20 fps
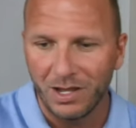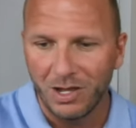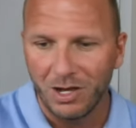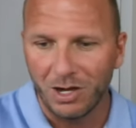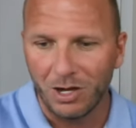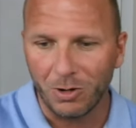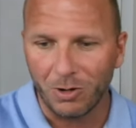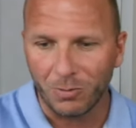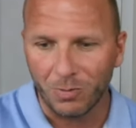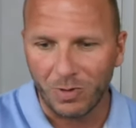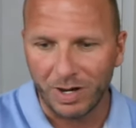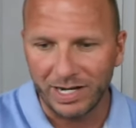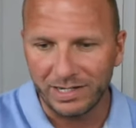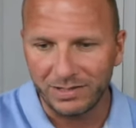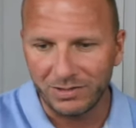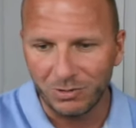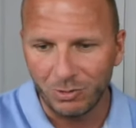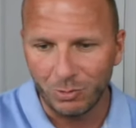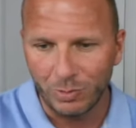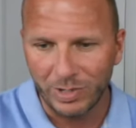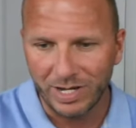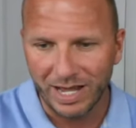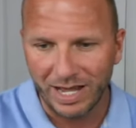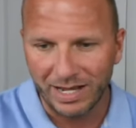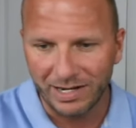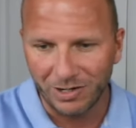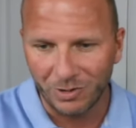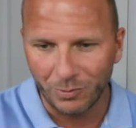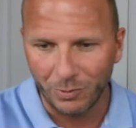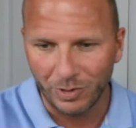All right, who do we
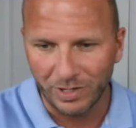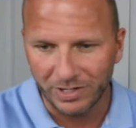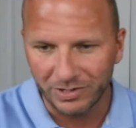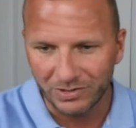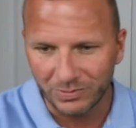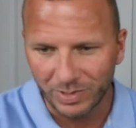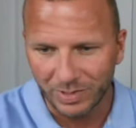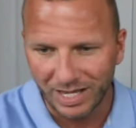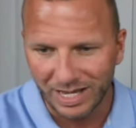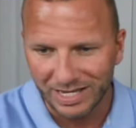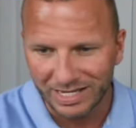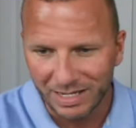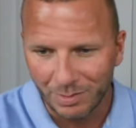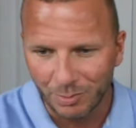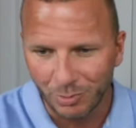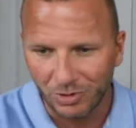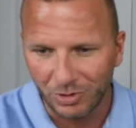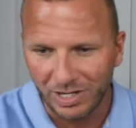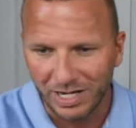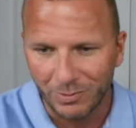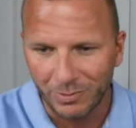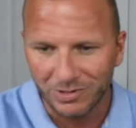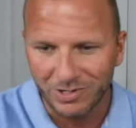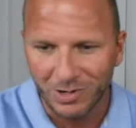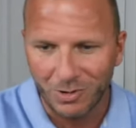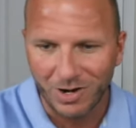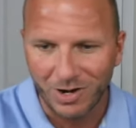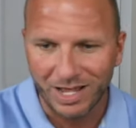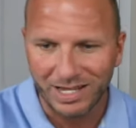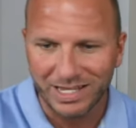got here with us? We got Kimberly. What's
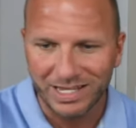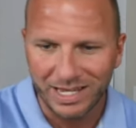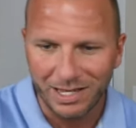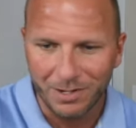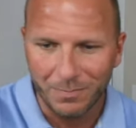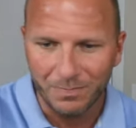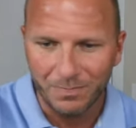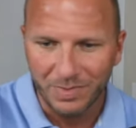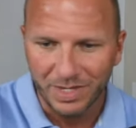going on, Kim?